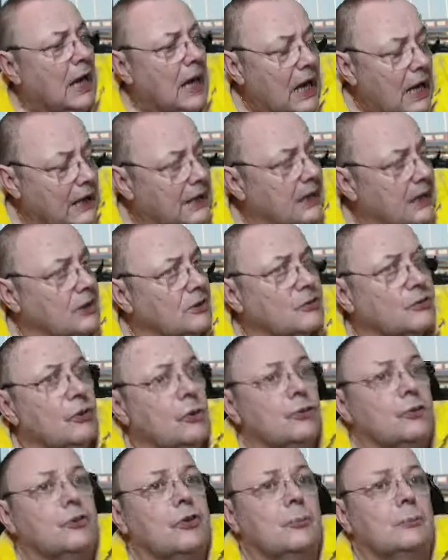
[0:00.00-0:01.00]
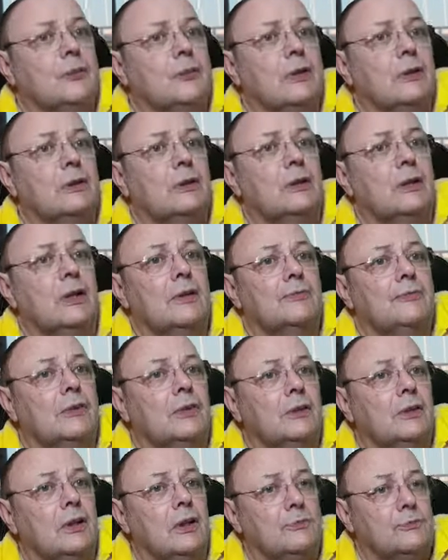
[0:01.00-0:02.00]
Again, it's not something that
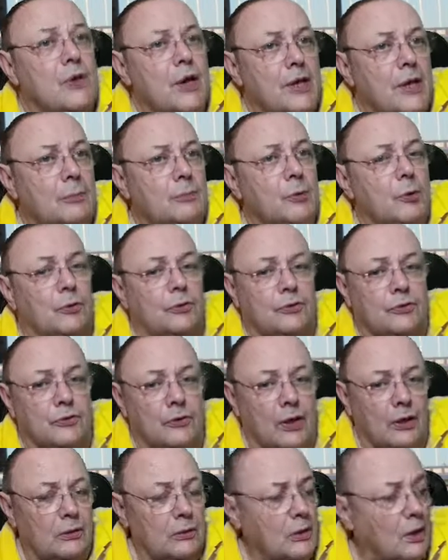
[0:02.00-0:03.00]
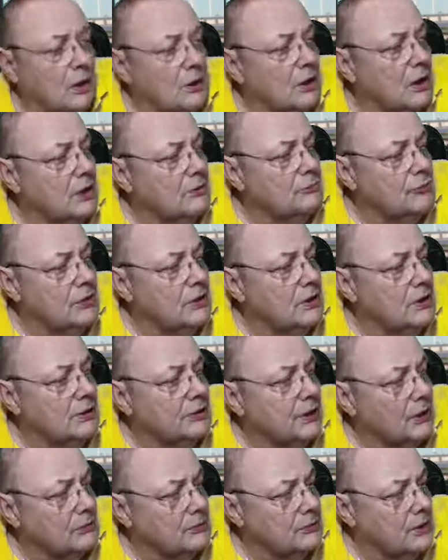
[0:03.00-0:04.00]
I've read up on, so I really
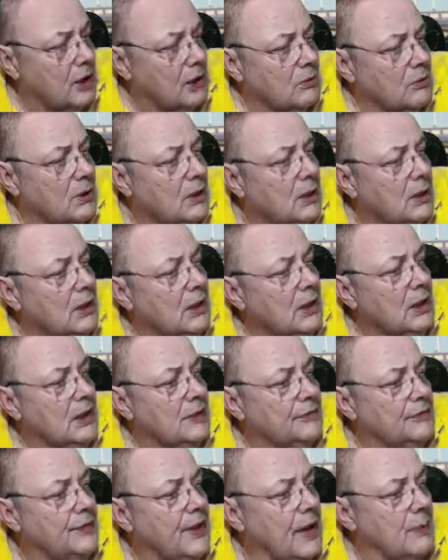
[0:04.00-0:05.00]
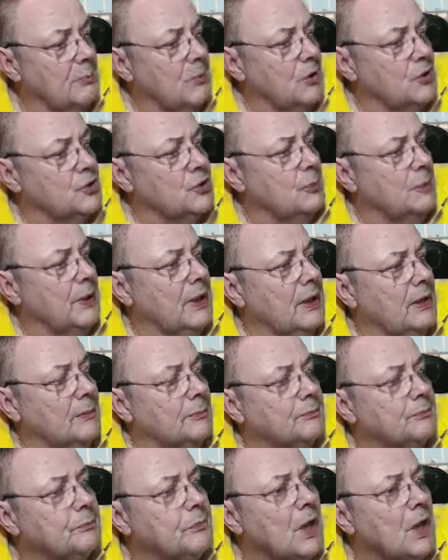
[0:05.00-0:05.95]
don't know that much about.